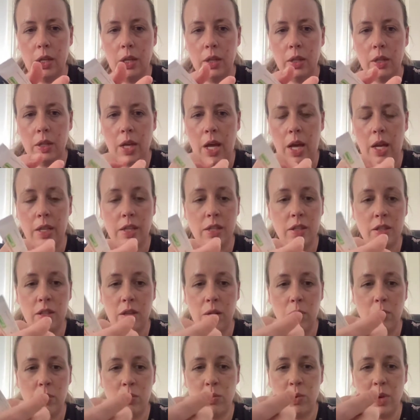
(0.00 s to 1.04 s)

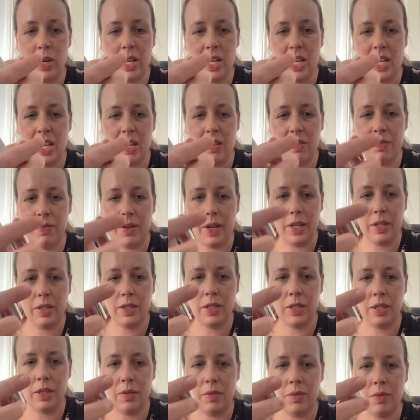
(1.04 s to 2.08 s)
canister was really
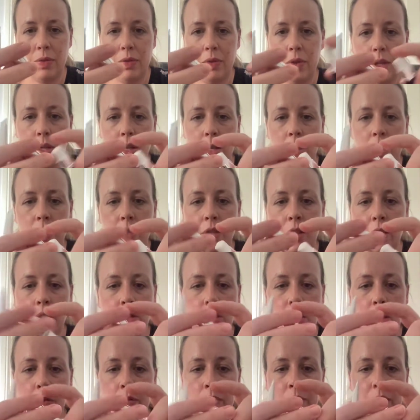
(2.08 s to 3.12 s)
ineffective, so I
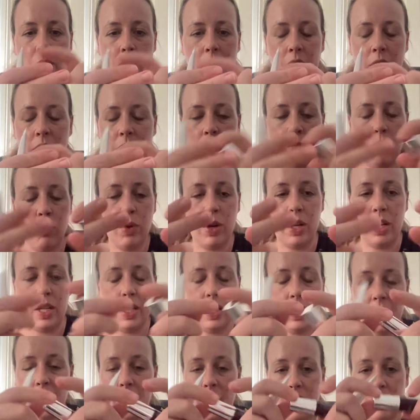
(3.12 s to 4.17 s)
don't feel like I can really
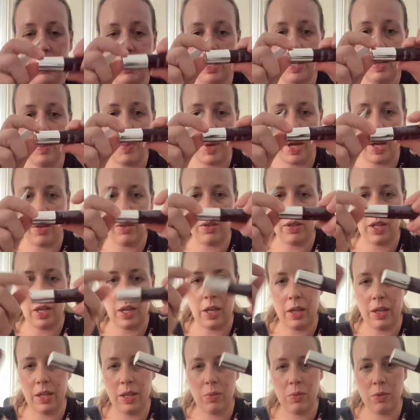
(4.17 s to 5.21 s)
say anything about
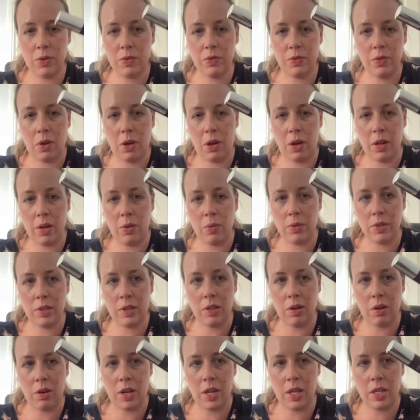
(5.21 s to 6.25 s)
that. It was fine, it was
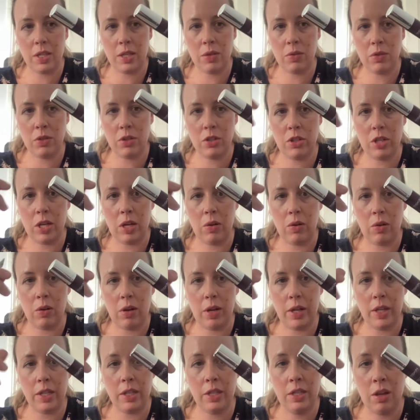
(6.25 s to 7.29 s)
light, it was
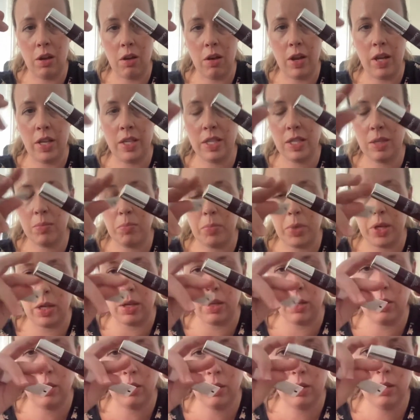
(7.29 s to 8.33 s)
gel-like, nice,
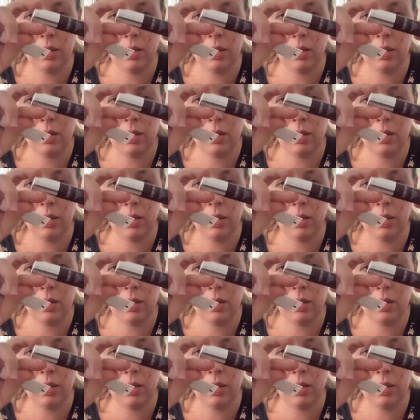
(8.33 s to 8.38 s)
but